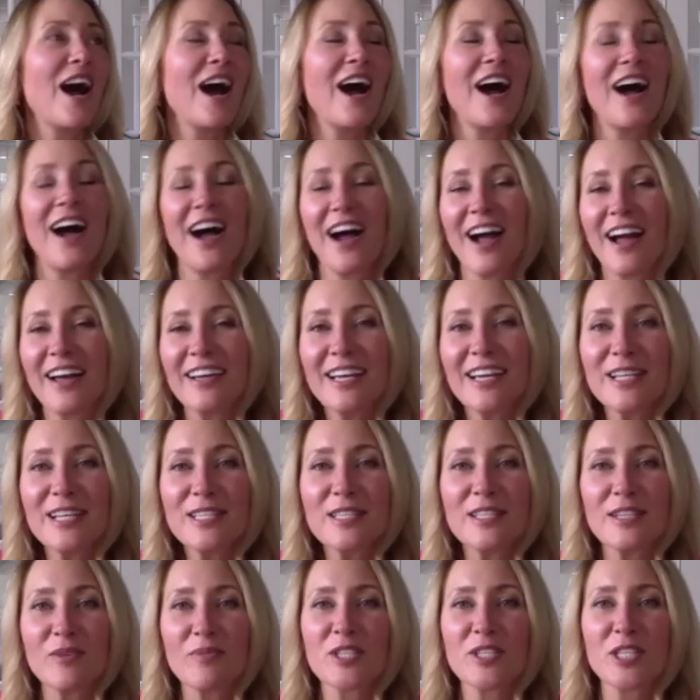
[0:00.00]
I
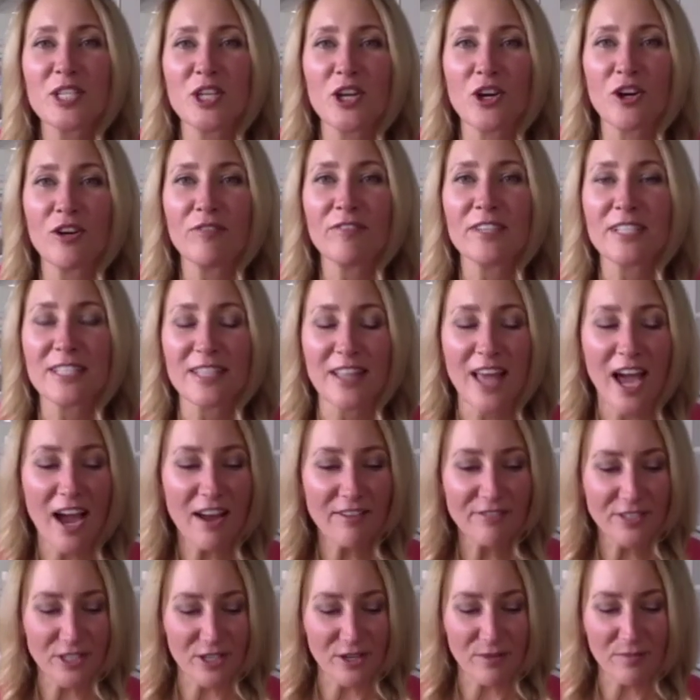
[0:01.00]
guess it was nervous
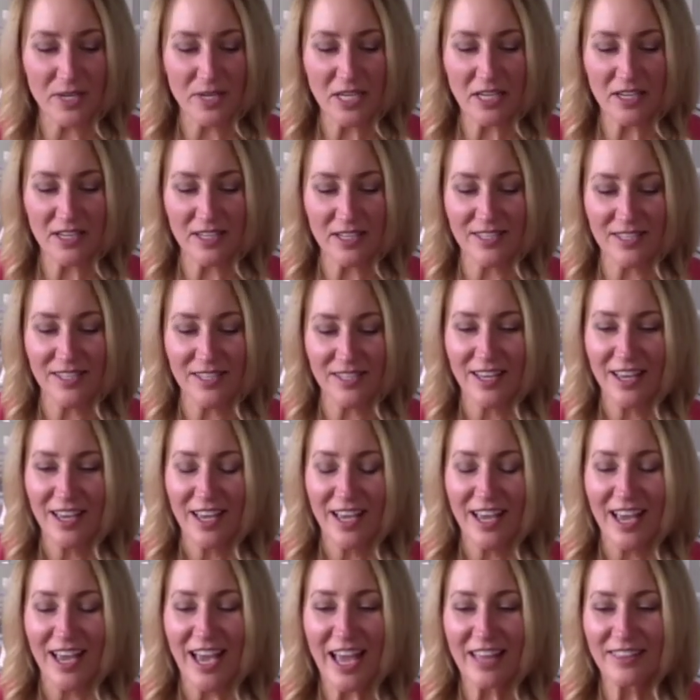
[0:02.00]
laughter because
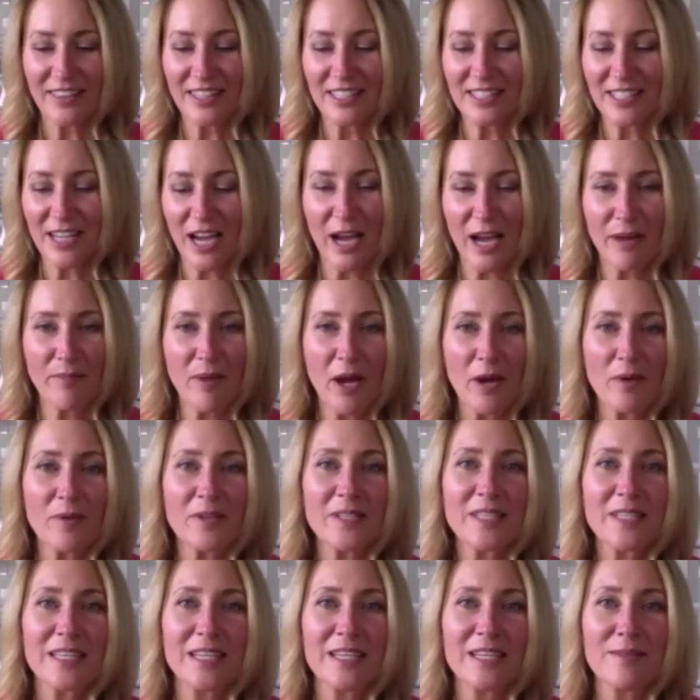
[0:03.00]
at the time I
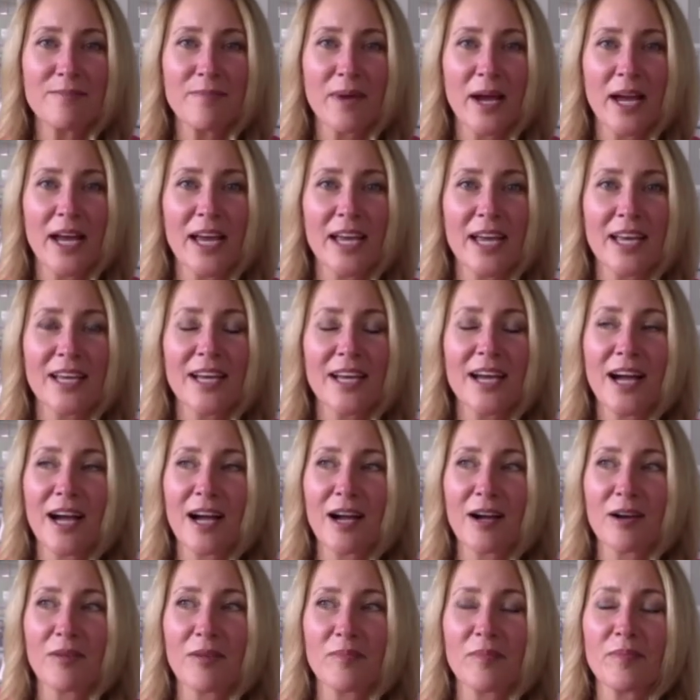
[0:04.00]
was in my,
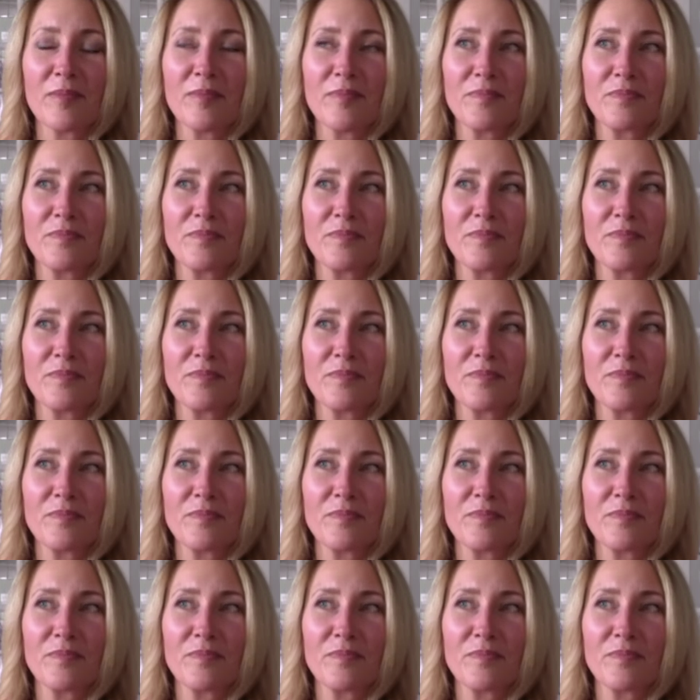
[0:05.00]
um,